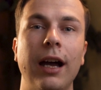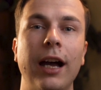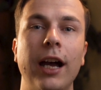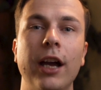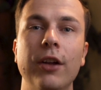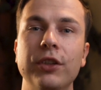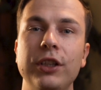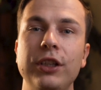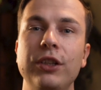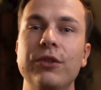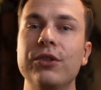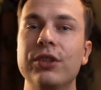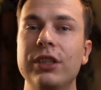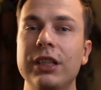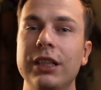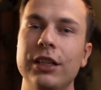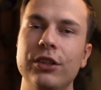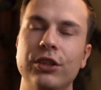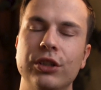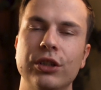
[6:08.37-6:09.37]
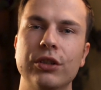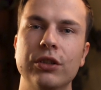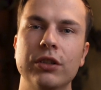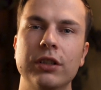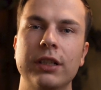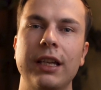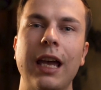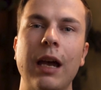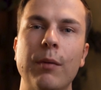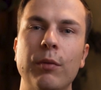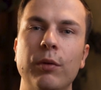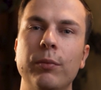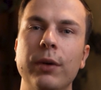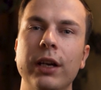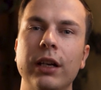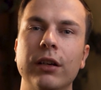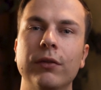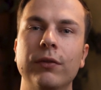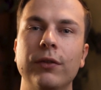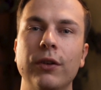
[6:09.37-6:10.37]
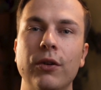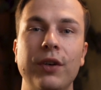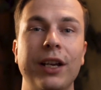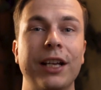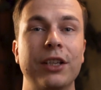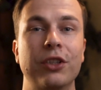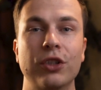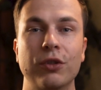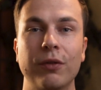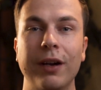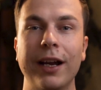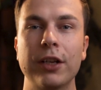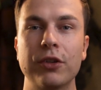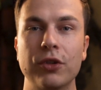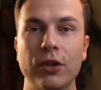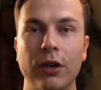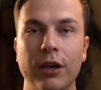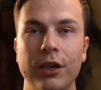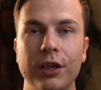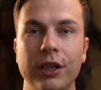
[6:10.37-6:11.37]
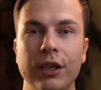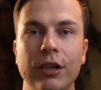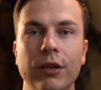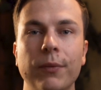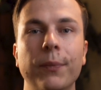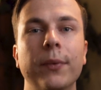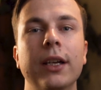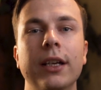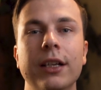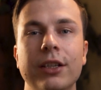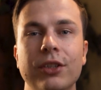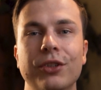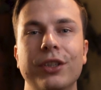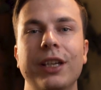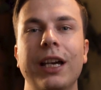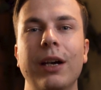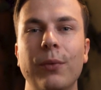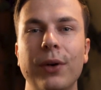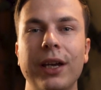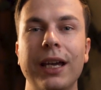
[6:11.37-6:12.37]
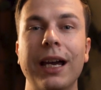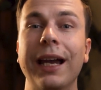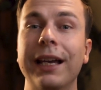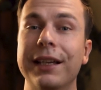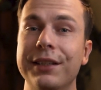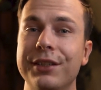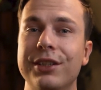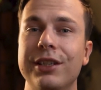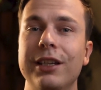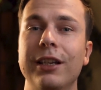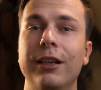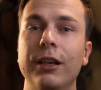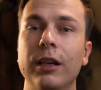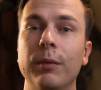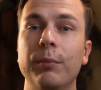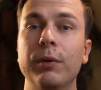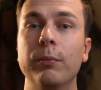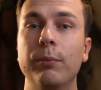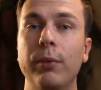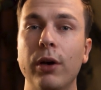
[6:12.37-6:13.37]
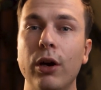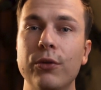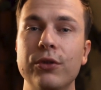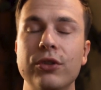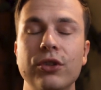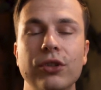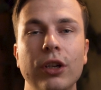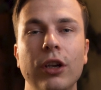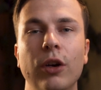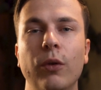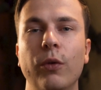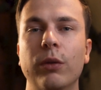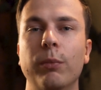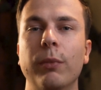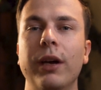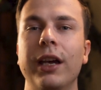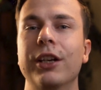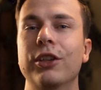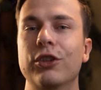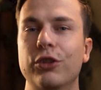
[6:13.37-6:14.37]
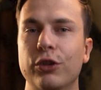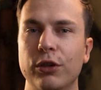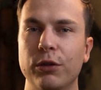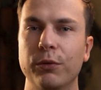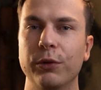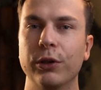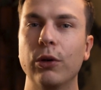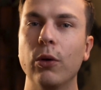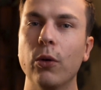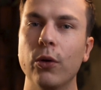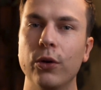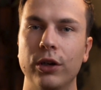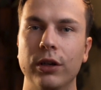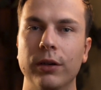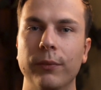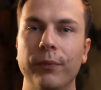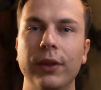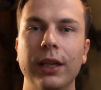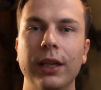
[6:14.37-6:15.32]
I only use the internal camera microphone as scratch audio, so that way I can sync it up in post with my external recorder.